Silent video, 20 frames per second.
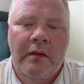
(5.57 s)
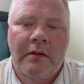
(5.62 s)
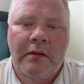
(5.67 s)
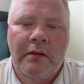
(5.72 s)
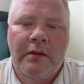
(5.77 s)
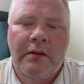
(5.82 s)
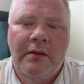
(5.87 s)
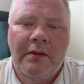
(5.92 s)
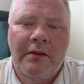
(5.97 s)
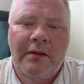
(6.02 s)

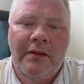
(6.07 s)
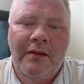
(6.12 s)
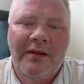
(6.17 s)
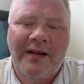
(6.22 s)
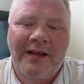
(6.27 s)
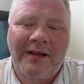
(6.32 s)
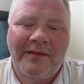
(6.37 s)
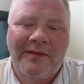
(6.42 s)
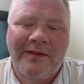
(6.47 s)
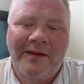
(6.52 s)
Good
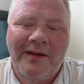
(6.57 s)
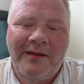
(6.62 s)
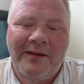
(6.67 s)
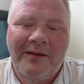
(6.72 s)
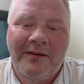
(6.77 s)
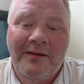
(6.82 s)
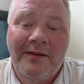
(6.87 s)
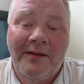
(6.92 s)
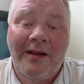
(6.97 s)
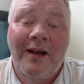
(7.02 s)

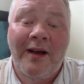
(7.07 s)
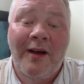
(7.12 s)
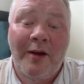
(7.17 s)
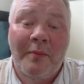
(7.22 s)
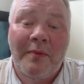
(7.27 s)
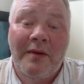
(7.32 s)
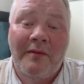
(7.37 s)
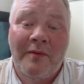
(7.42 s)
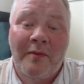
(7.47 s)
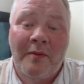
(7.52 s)
afternoon. I
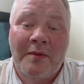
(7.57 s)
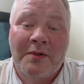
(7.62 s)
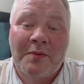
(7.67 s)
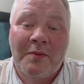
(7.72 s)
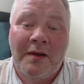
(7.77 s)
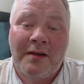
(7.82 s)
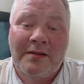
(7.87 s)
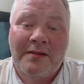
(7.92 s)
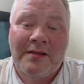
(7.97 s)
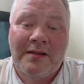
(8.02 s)
hope everyone's
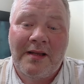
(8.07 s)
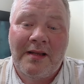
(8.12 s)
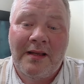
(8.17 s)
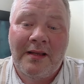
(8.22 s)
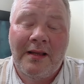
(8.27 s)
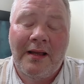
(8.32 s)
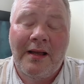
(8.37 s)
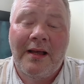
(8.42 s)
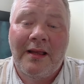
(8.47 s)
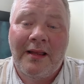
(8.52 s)
well today.
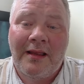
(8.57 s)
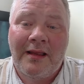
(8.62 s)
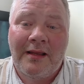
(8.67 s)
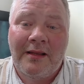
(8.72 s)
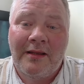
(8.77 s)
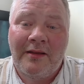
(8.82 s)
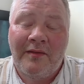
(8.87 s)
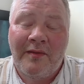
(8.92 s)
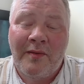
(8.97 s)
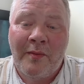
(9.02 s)

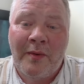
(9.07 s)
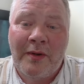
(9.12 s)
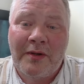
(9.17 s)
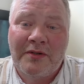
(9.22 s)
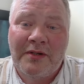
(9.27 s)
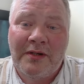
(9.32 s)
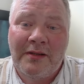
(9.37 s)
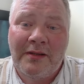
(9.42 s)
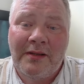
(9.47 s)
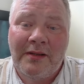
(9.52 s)
Thank you for
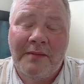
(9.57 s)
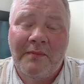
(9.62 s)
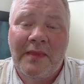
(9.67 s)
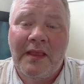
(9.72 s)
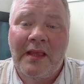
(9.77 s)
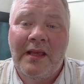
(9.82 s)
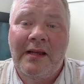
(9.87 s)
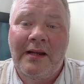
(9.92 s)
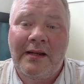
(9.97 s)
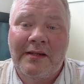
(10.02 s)
watching.
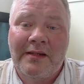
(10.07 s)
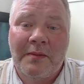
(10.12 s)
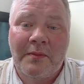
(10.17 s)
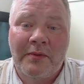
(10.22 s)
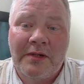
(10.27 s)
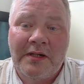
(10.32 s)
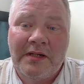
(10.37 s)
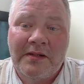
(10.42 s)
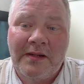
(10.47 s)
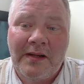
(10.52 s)
It is
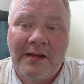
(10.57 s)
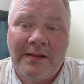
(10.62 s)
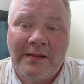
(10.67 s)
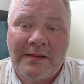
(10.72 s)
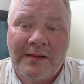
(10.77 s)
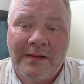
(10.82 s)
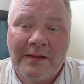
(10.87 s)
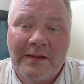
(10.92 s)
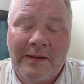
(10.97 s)
appreciated.